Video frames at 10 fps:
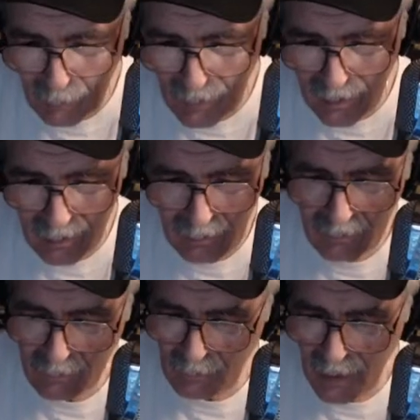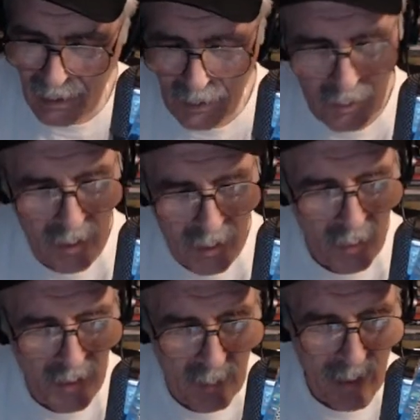be man? You
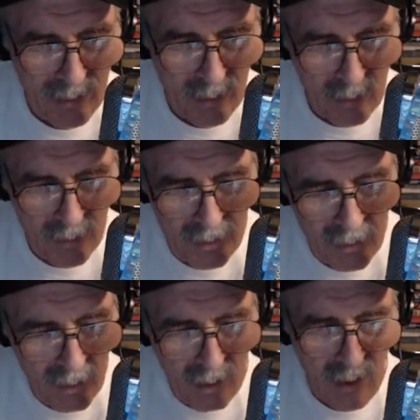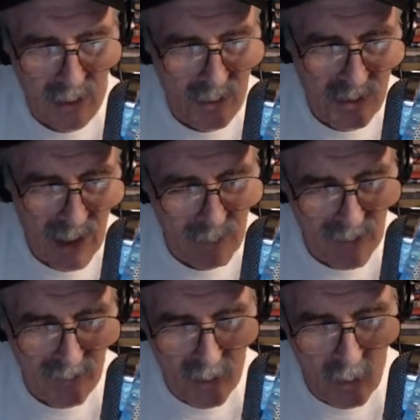get back to Earth and you say, "I'm
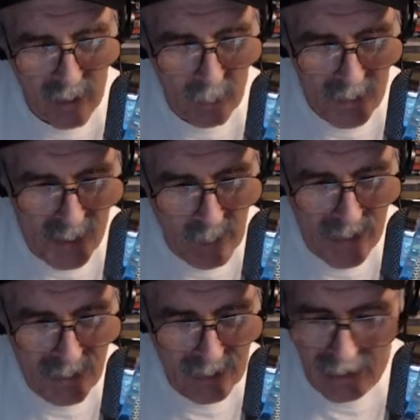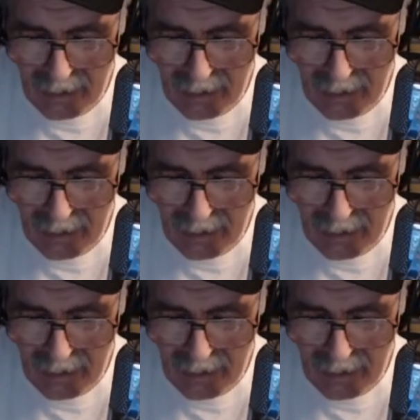never going up in space again,